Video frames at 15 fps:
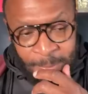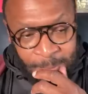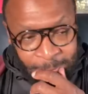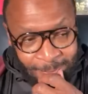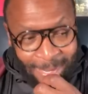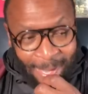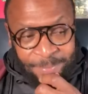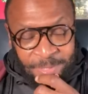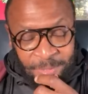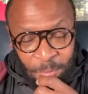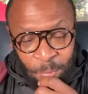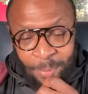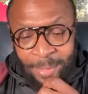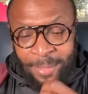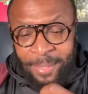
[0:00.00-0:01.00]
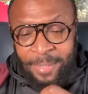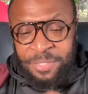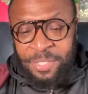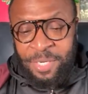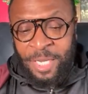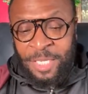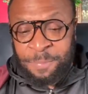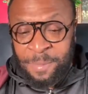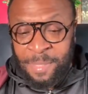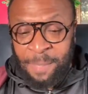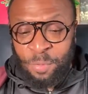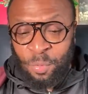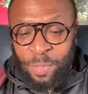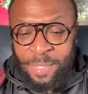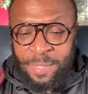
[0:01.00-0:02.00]
So absolutely it can change. But let
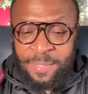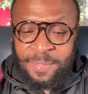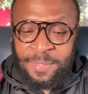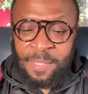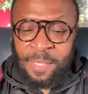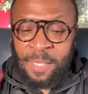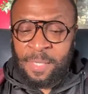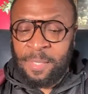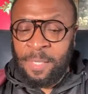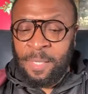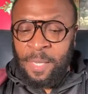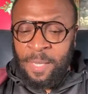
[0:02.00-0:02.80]
me read this again.